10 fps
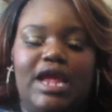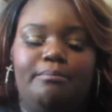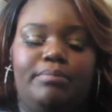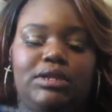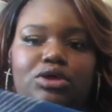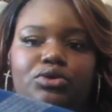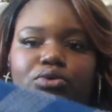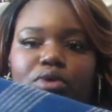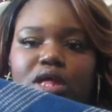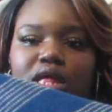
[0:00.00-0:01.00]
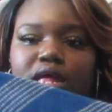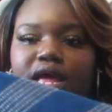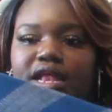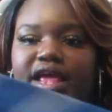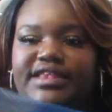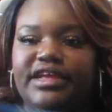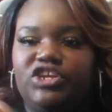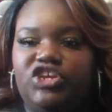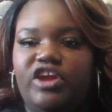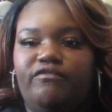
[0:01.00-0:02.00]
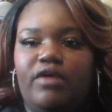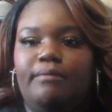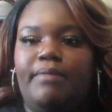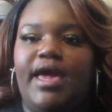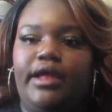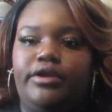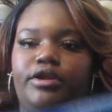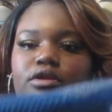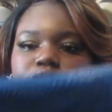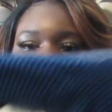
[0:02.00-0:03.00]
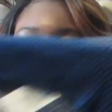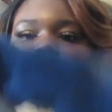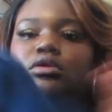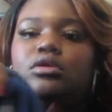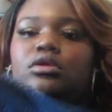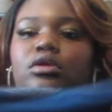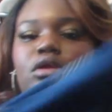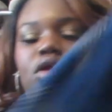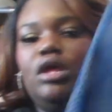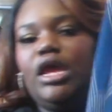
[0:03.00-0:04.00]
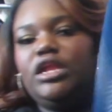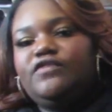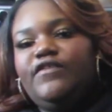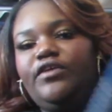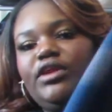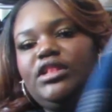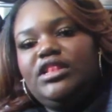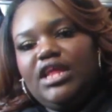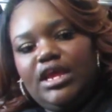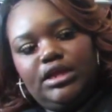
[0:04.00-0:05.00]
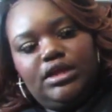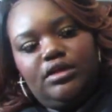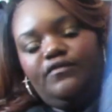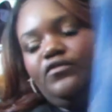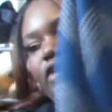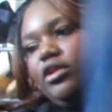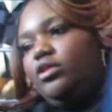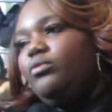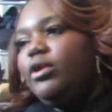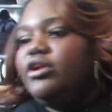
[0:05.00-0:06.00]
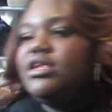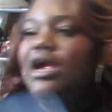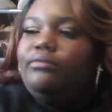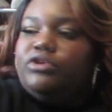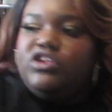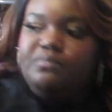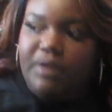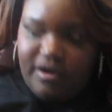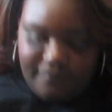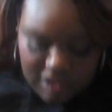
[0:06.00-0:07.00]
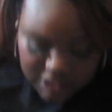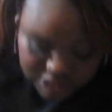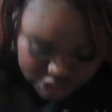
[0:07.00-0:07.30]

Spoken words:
type blue. And it has like a chevron pattern. And it's very thick for the winter time, which is perfect.